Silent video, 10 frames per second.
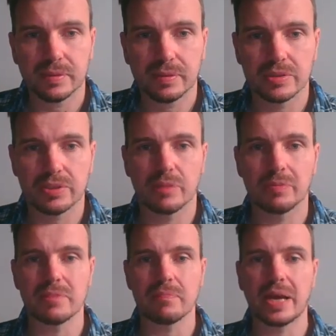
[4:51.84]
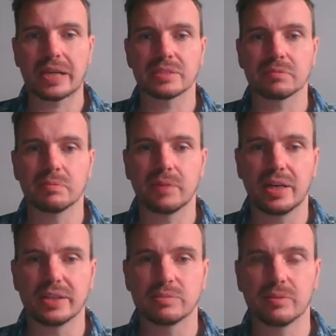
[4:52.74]
Determine the maximum
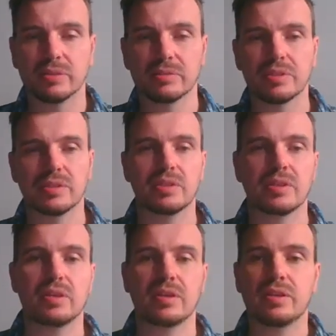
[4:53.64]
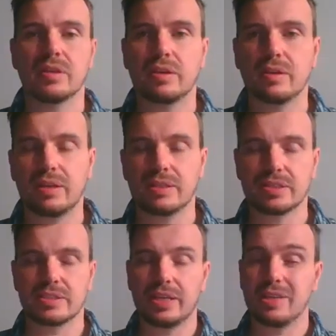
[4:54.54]
height. Well, as I
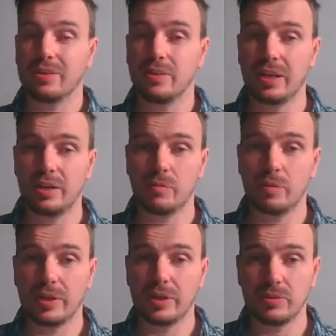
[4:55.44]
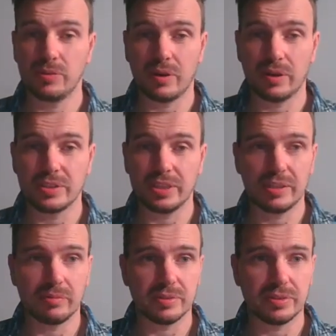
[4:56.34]
said earlier, when you are
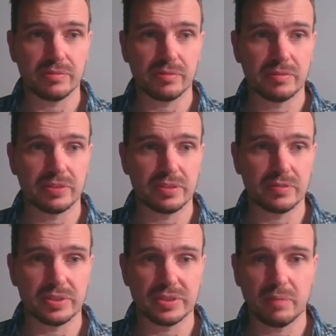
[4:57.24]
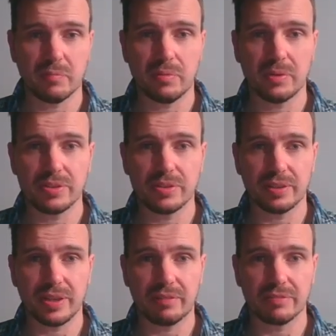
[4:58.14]
dealing with derivatives, at some point you're
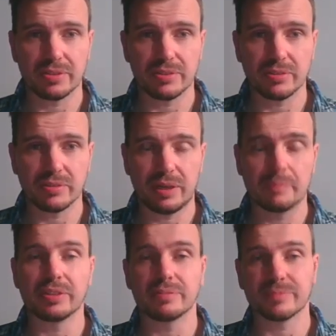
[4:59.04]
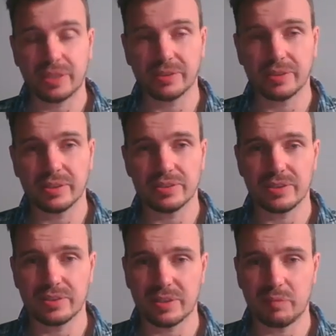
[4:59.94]
going to have to, calculus,
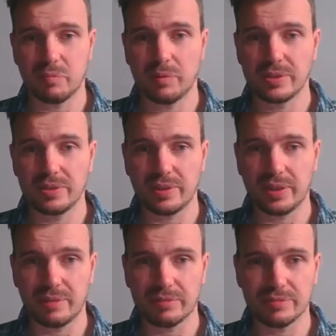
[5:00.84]
at some point you're going to have to